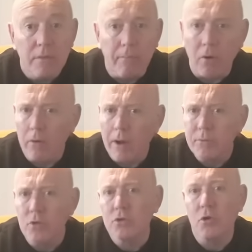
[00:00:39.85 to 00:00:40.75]
But I'm
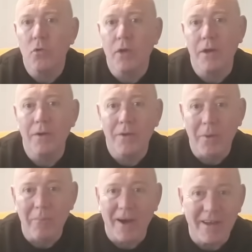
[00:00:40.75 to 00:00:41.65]
not talking
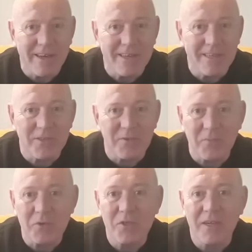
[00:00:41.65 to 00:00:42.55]
about heating so
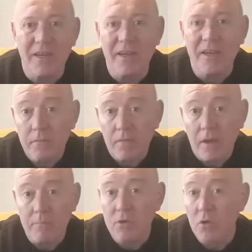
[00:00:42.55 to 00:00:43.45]
much today.
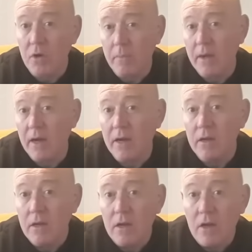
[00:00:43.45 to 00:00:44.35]
I'm talking about
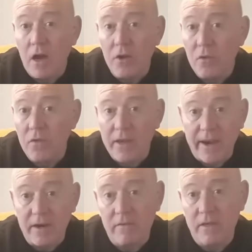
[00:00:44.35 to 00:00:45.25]
another
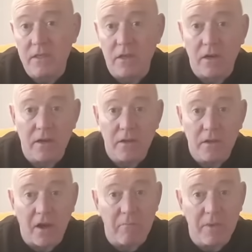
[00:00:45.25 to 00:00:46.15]
caravan site
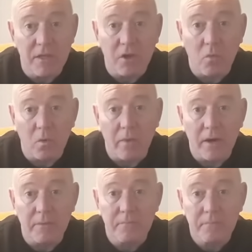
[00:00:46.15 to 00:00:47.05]
that I've been told about.